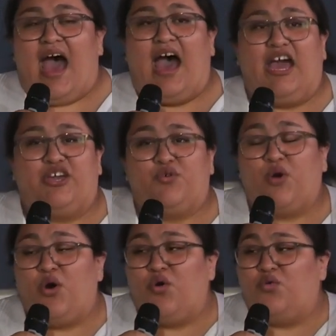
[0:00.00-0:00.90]
I
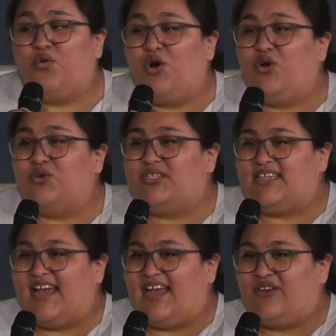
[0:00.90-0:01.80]
grow rows
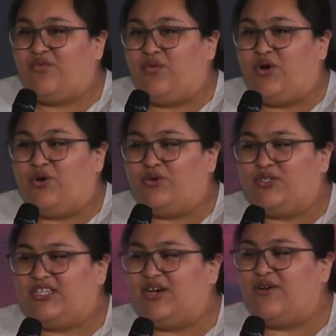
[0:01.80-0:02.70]
and rows
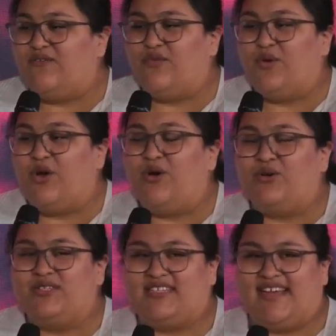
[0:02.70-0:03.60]
of
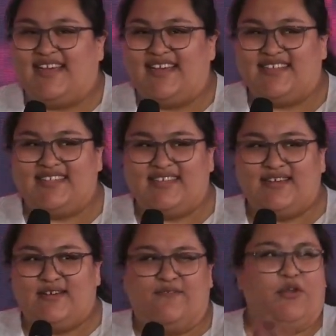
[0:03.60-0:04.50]
roses,
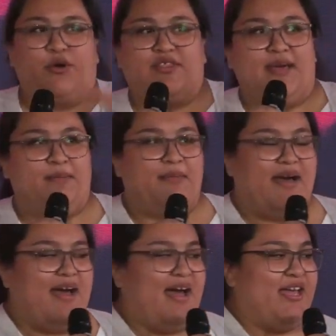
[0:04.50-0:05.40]
flor de
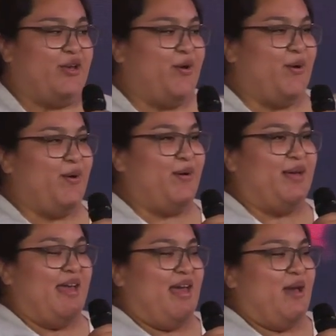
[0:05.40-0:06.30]
mayo,
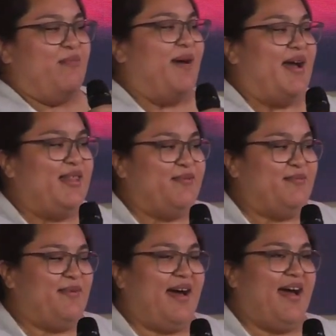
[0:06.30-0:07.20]
by the
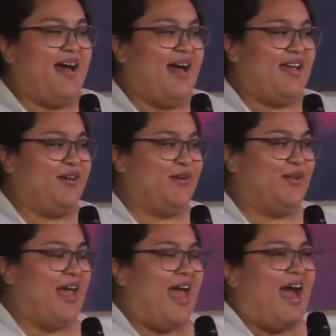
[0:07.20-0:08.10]
mile.
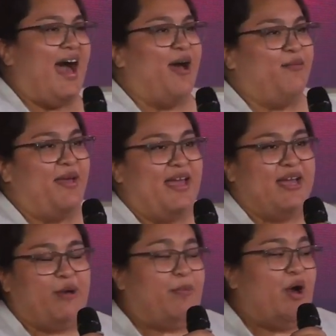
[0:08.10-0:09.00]
I
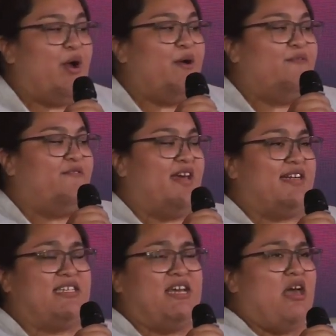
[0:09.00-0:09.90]
make perfect,
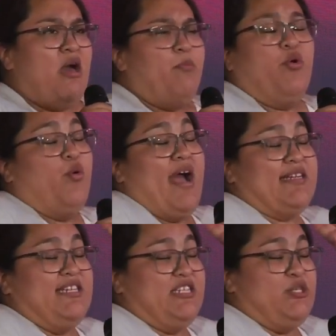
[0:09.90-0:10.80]

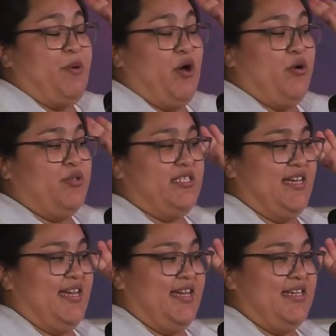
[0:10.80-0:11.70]
practiced
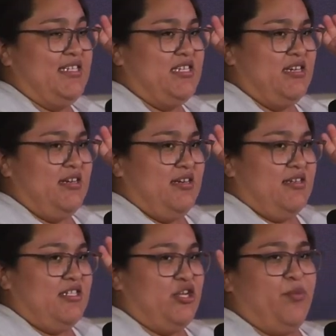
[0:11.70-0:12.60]
poses.
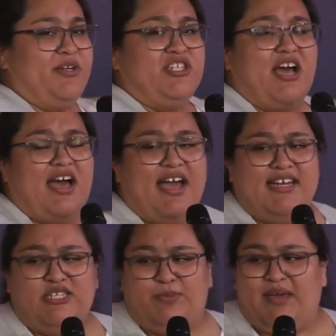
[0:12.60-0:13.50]
So much
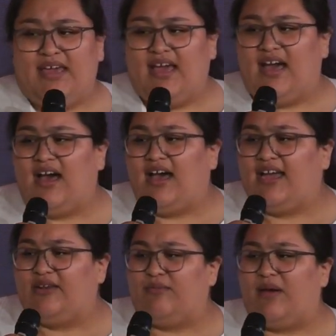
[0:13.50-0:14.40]
hides
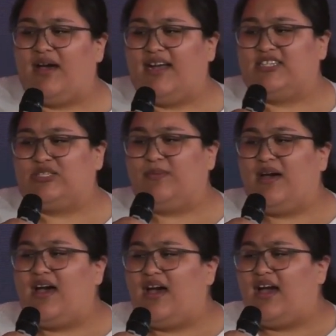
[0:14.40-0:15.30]
behind my
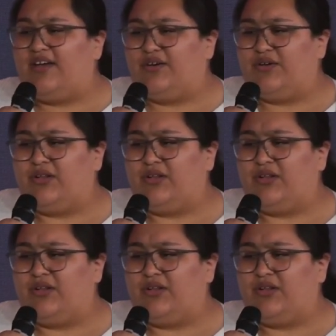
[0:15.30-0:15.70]
smile.